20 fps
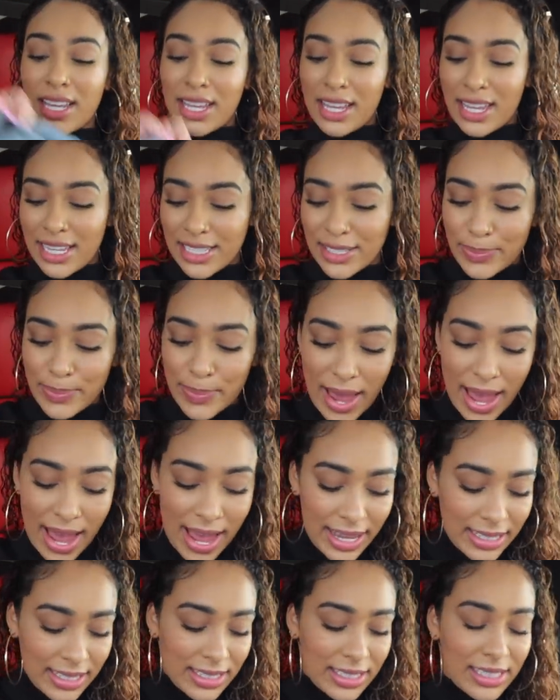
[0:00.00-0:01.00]
his
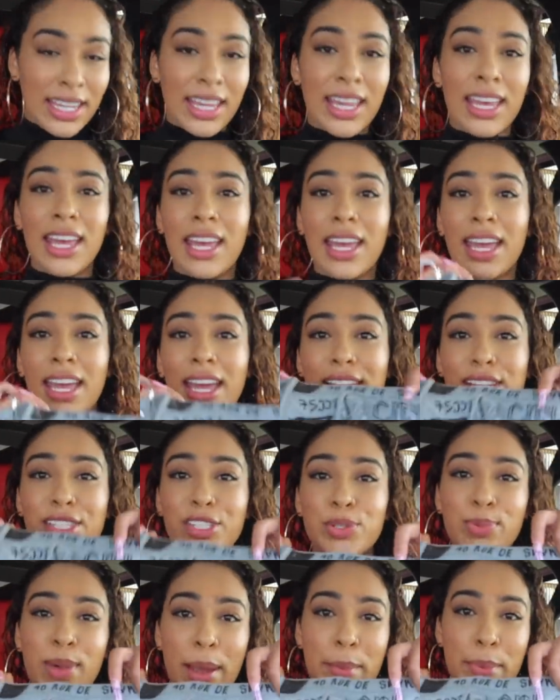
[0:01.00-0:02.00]
mask
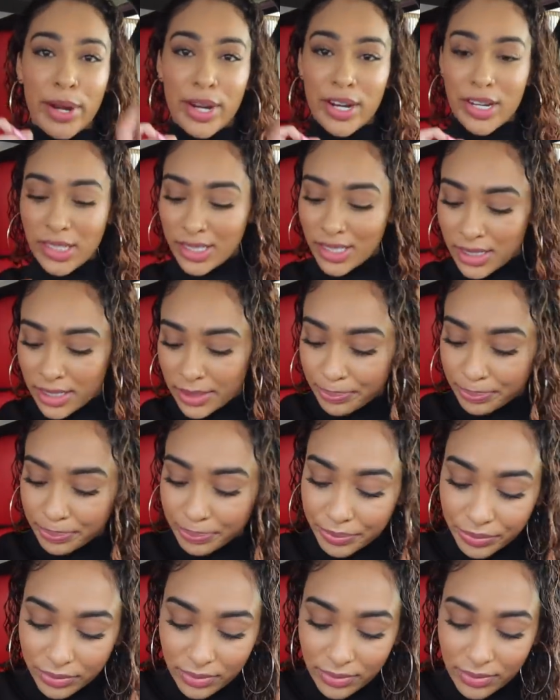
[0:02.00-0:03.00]
into my purse.
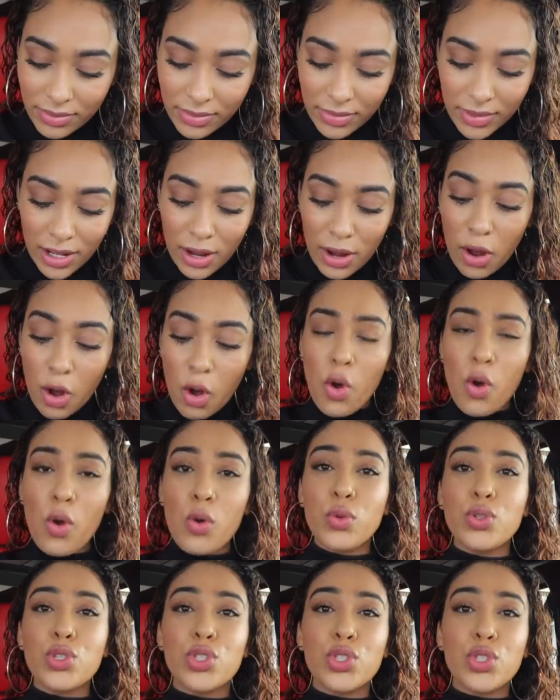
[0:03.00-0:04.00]

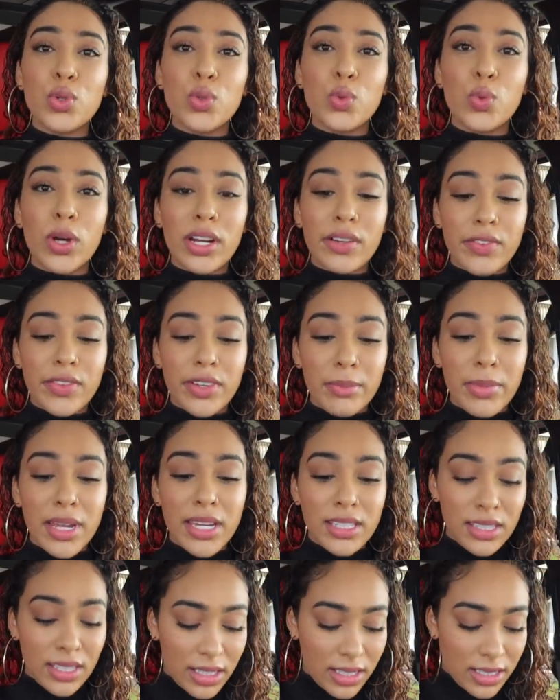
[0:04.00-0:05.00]
Oh shoot, what if it
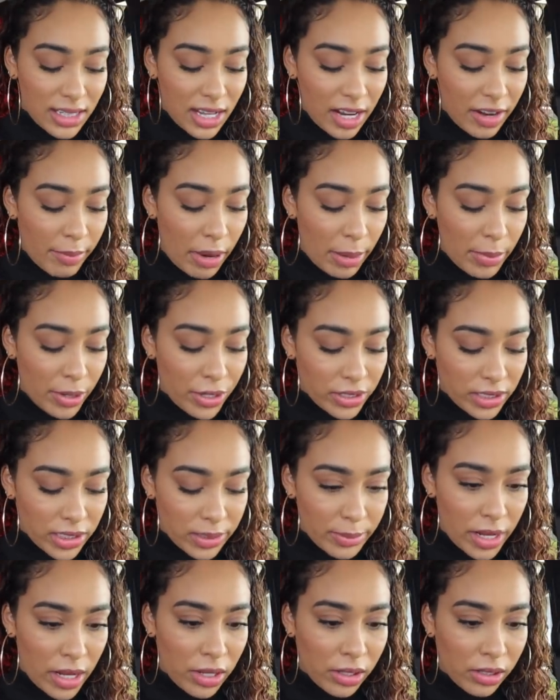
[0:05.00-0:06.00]
makes the inside of my purse
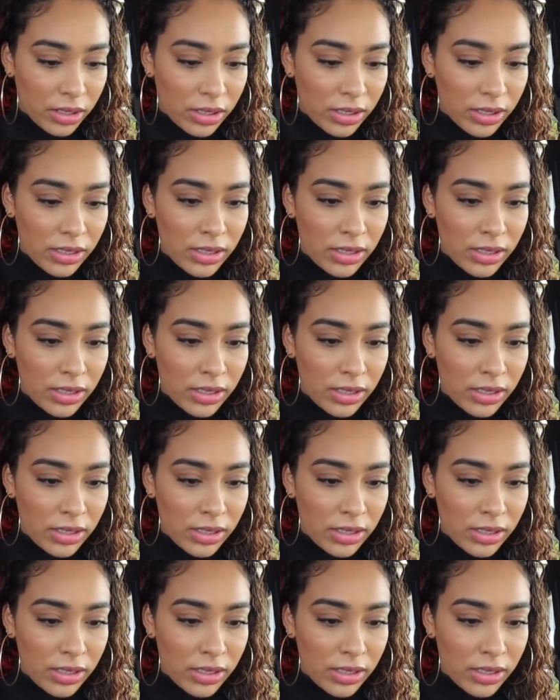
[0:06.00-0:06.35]
smell?